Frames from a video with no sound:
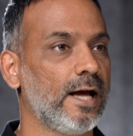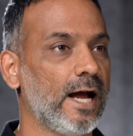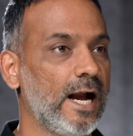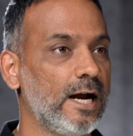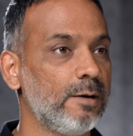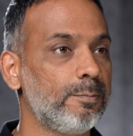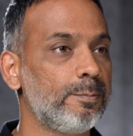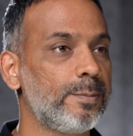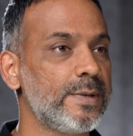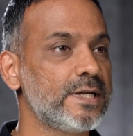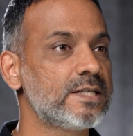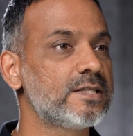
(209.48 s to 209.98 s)

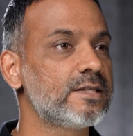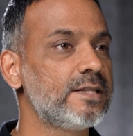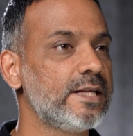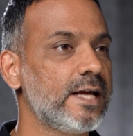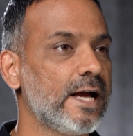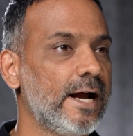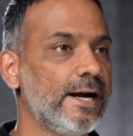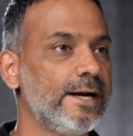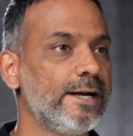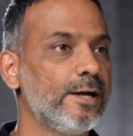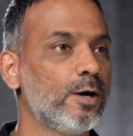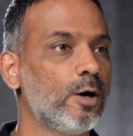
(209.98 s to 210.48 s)
and pitch
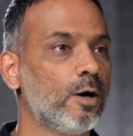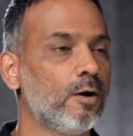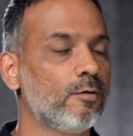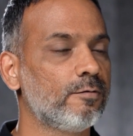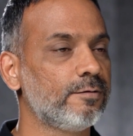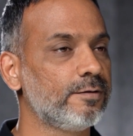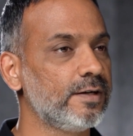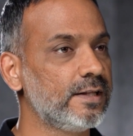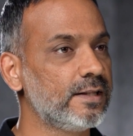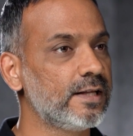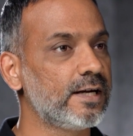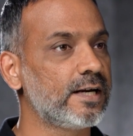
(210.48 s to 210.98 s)
the idea
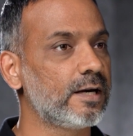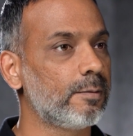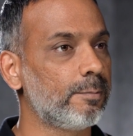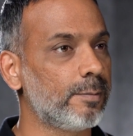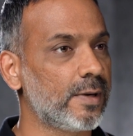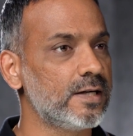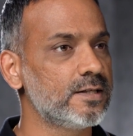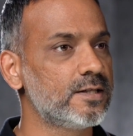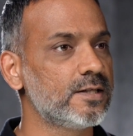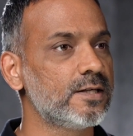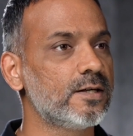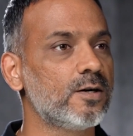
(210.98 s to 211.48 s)
of either a
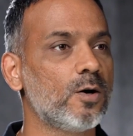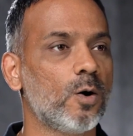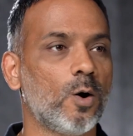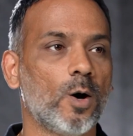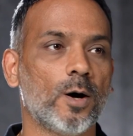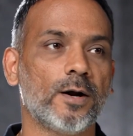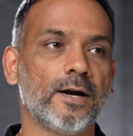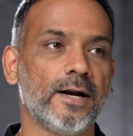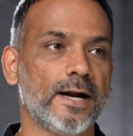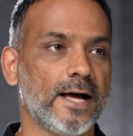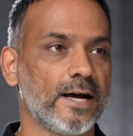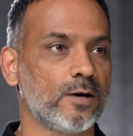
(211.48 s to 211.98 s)
merger
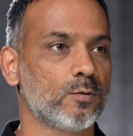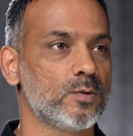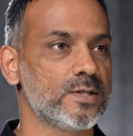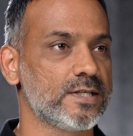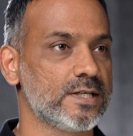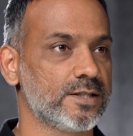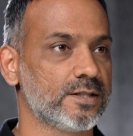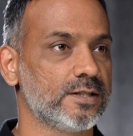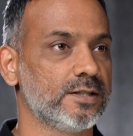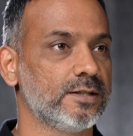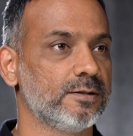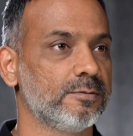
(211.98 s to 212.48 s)
or an
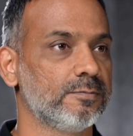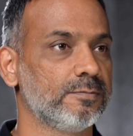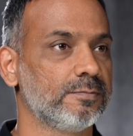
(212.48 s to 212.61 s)
acquisition.